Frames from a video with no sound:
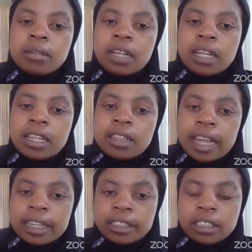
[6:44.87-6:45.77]

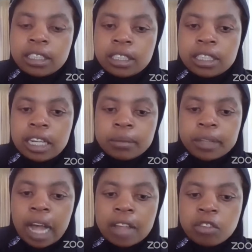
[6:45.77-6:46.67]
Then she helped
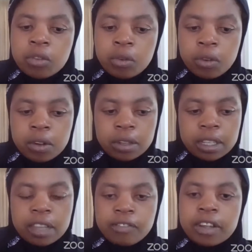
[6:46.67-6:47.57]
us to
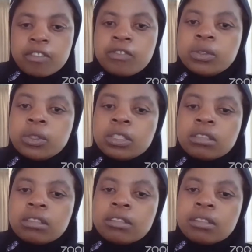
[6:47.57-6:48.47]
give us food